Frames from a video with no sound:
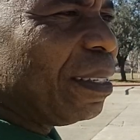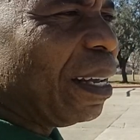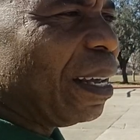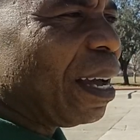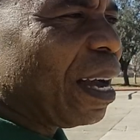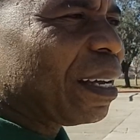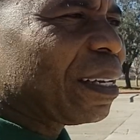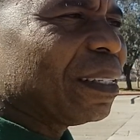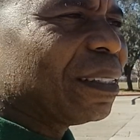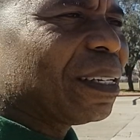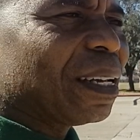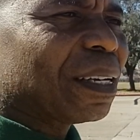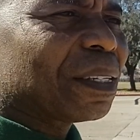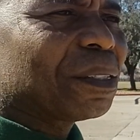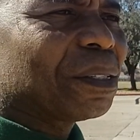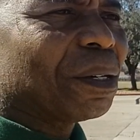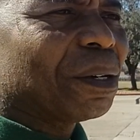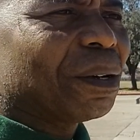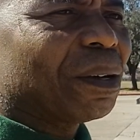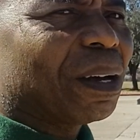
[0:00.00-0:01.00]
the
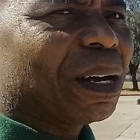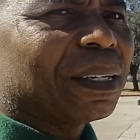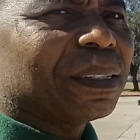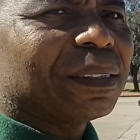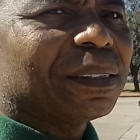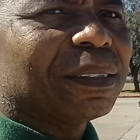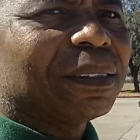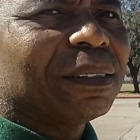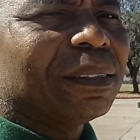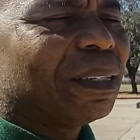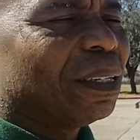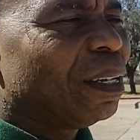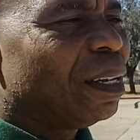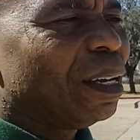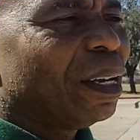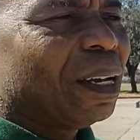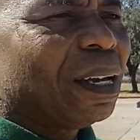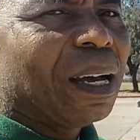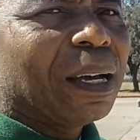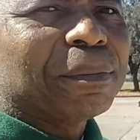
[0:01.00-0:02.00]
architecture, and
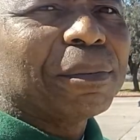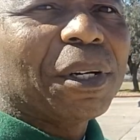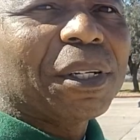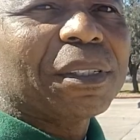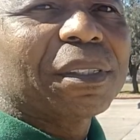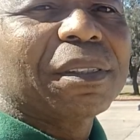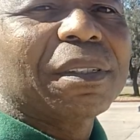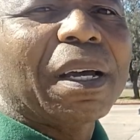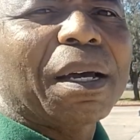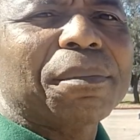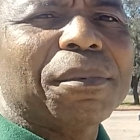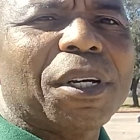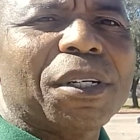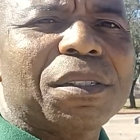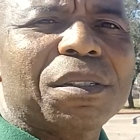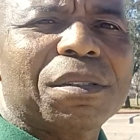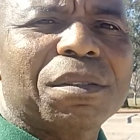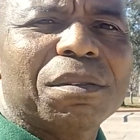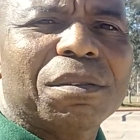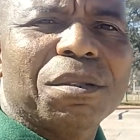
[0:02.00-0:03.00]
I'm not
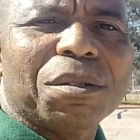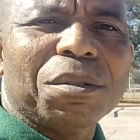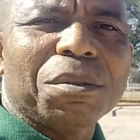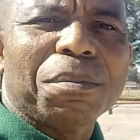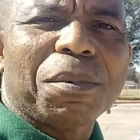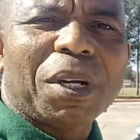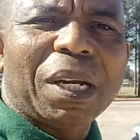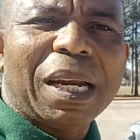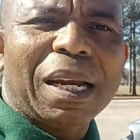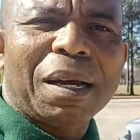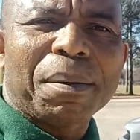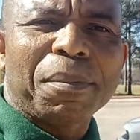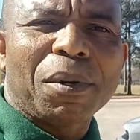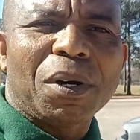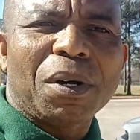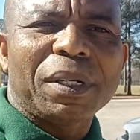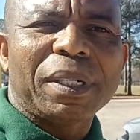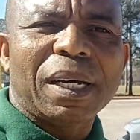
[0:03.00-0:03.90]
too bothered about